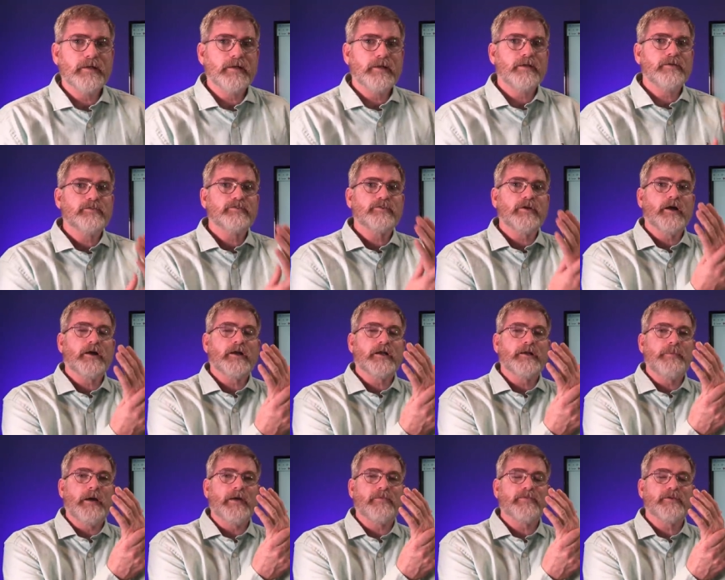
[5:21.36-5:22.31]
He's talking
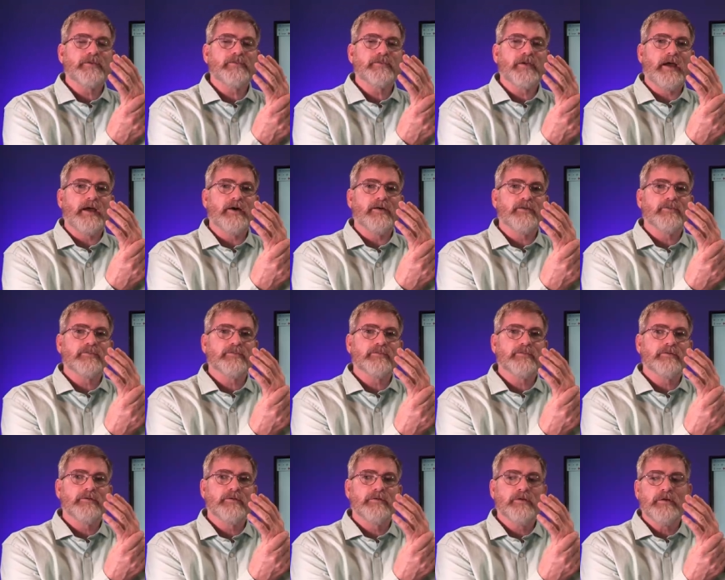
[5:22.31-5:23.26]
about this
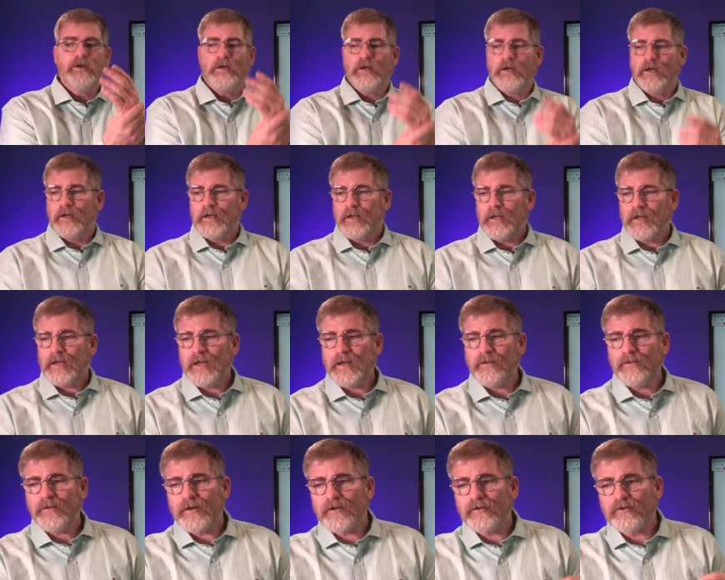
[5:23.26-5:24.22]
house. He
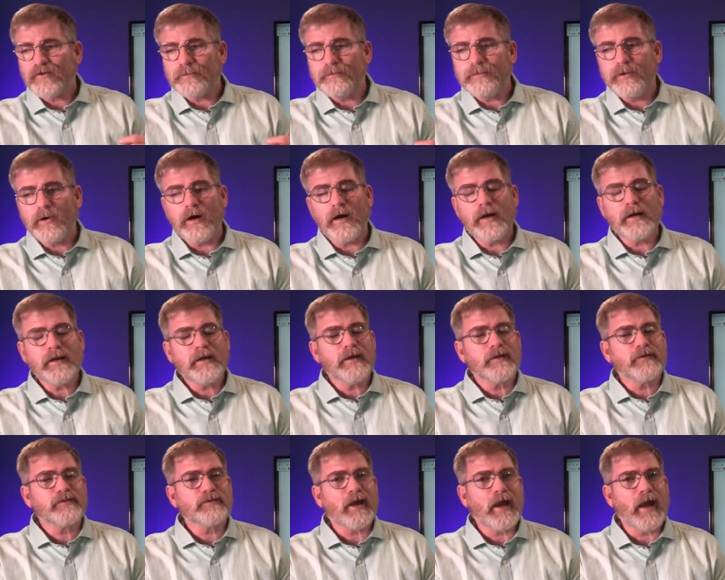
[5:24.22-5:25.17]
that is upon
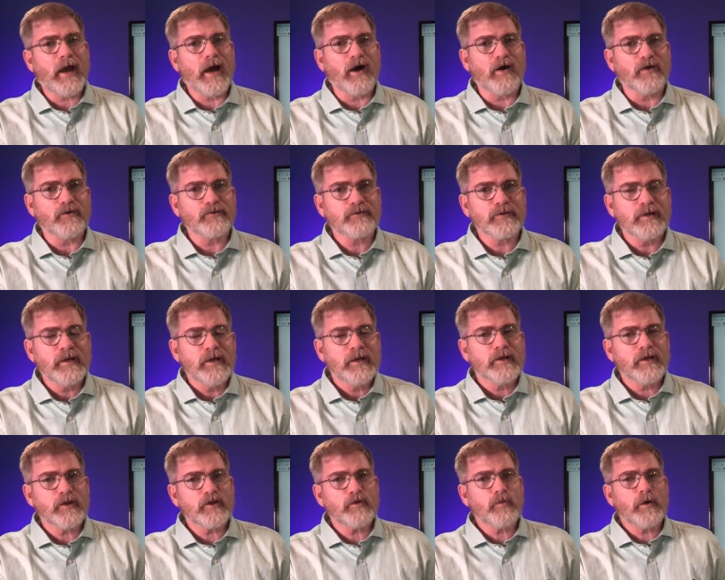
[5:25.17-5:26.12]
his house.
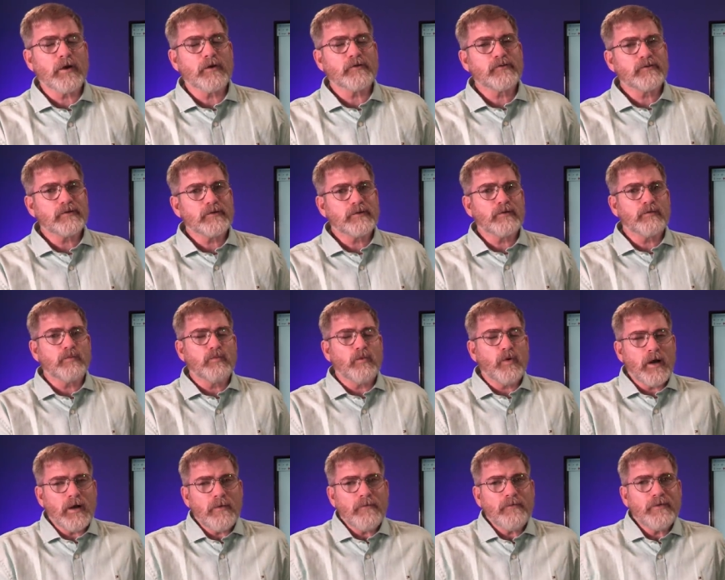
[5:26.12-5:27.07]
In other words, the
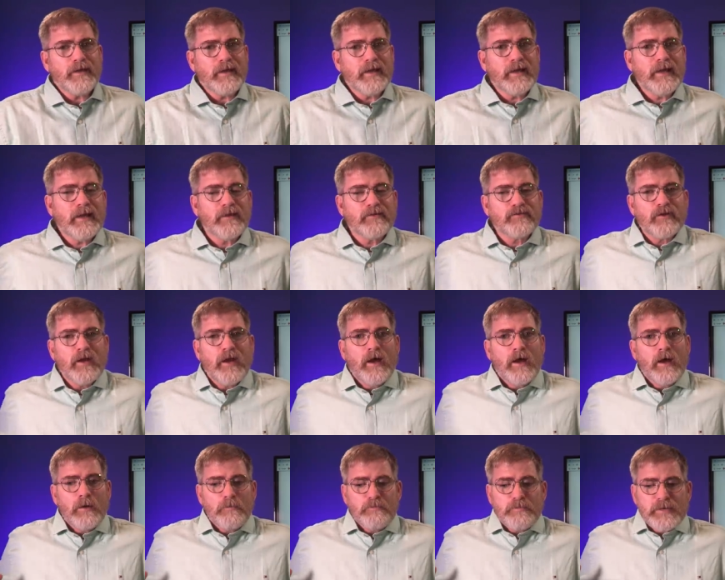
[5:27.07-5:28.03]
one that has
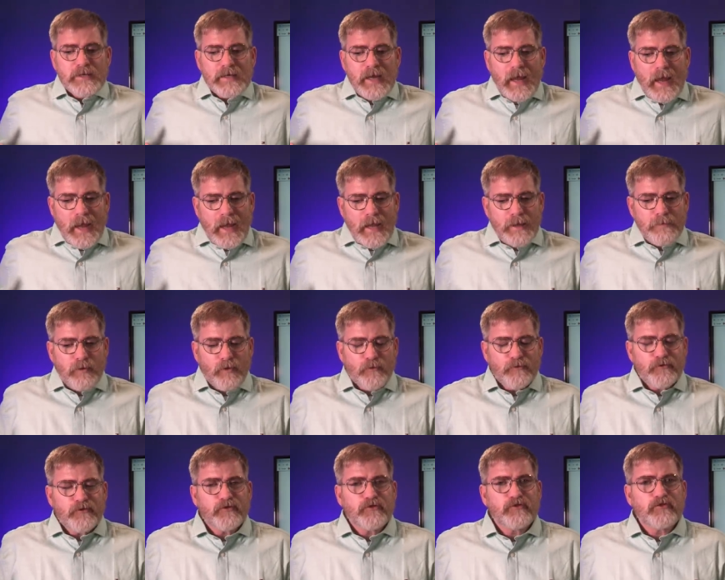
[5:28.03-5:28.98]
been able
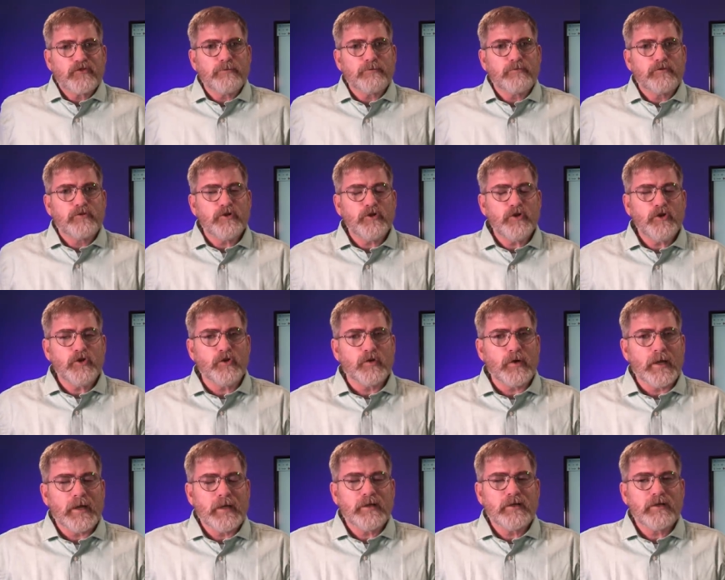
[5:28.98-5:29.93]
to
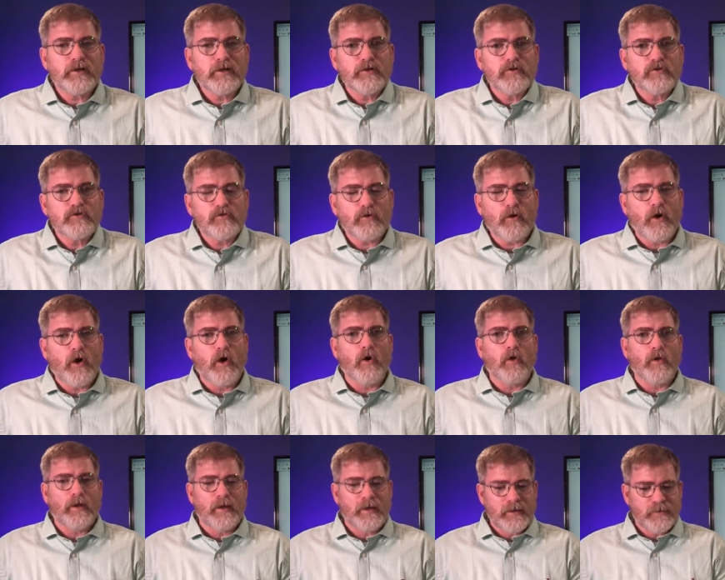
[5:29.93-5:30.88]
subdue and to
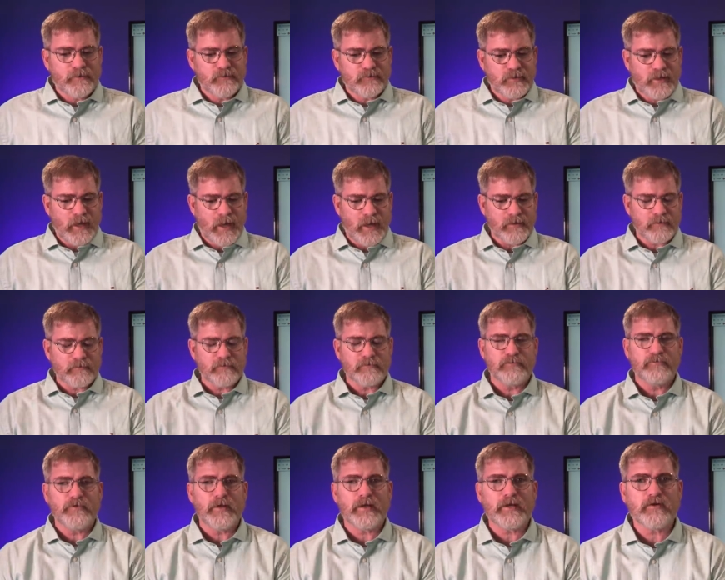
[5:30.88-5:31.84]
control and has gotten
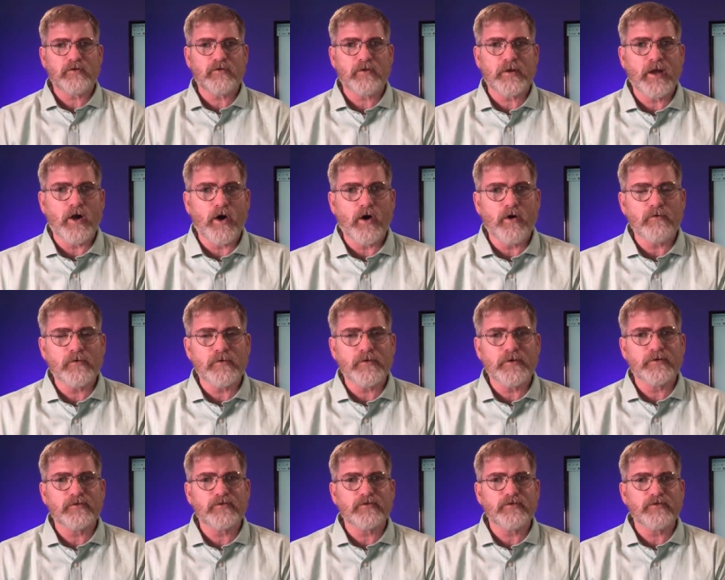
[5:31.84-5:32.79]
victory over
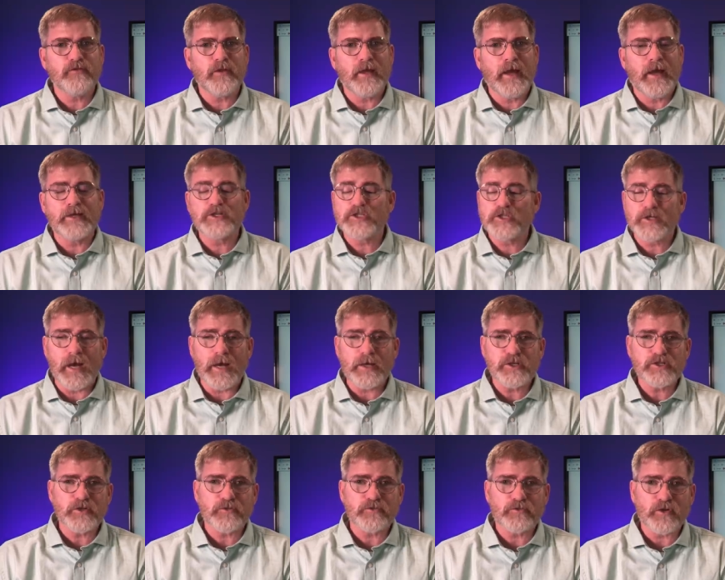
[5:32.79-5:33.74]
this flesh,
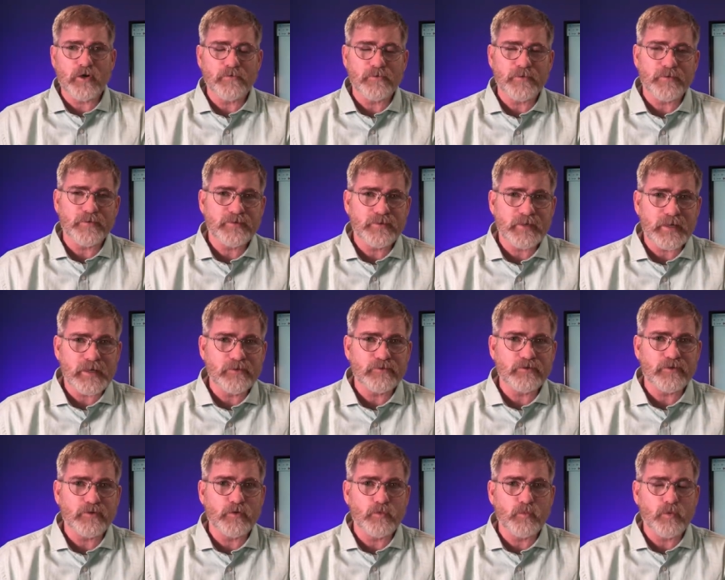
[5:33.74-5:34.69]
not just over the
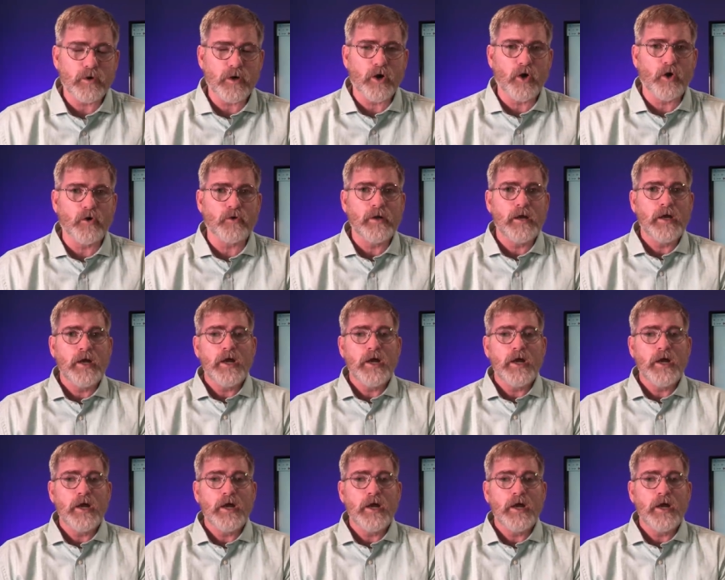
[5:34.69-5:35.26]
things of the world,